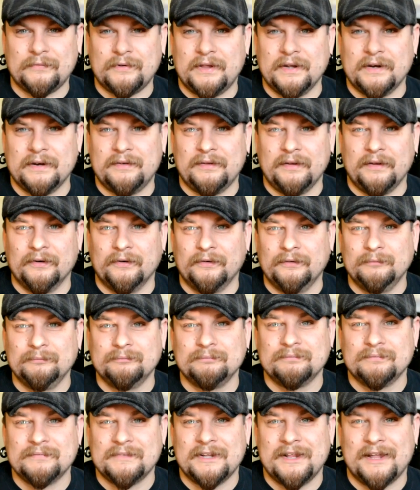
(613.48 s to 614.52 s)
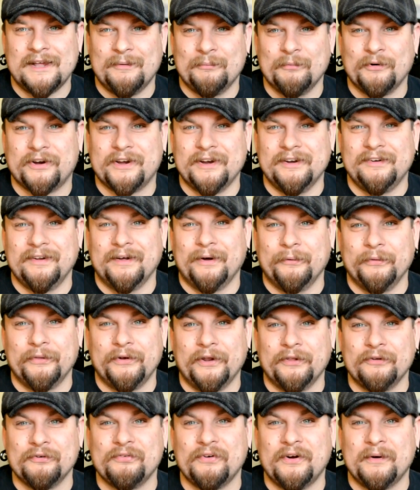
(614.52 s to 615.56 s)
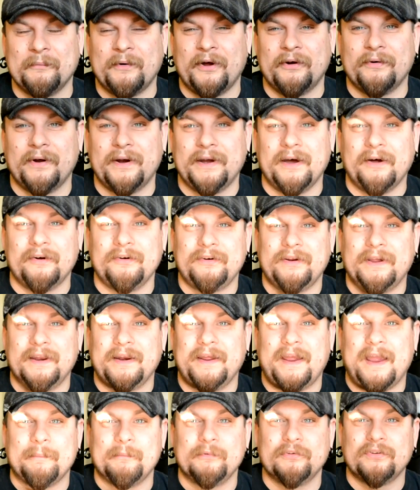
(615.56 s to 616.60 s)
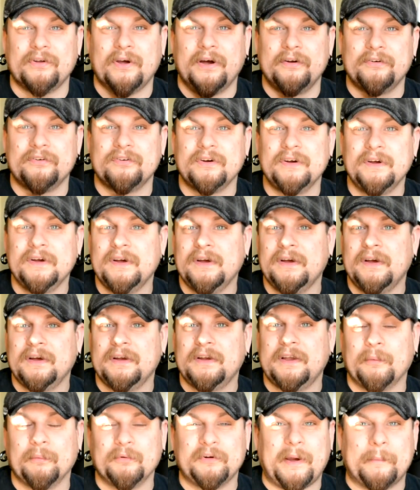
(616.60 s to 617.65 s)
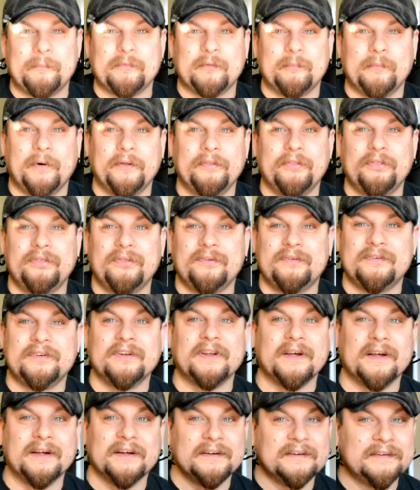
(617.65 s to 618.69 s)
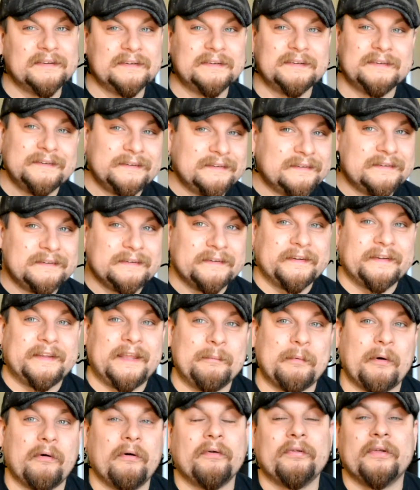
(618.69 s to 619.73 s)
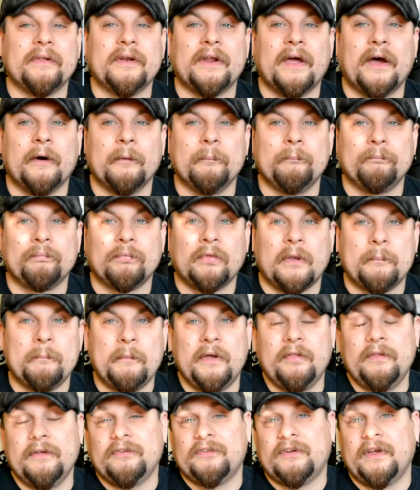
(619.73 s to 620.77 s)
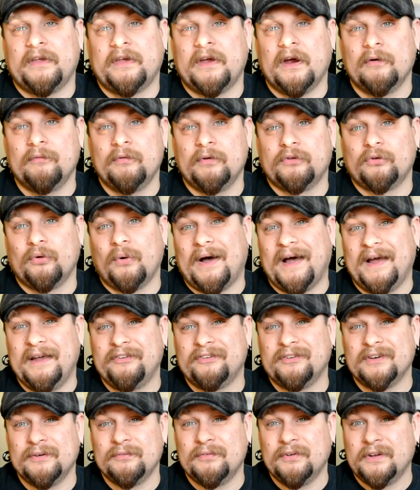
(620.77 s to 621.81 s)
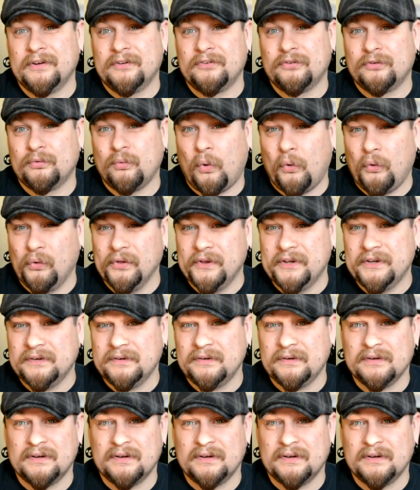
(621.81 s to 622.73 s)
get a deal. I'm working a deal with another friend of mine right now to get a hand massage a couple times a month to keep everything down. Main thing is take care of it, so ice it if it gets swollen,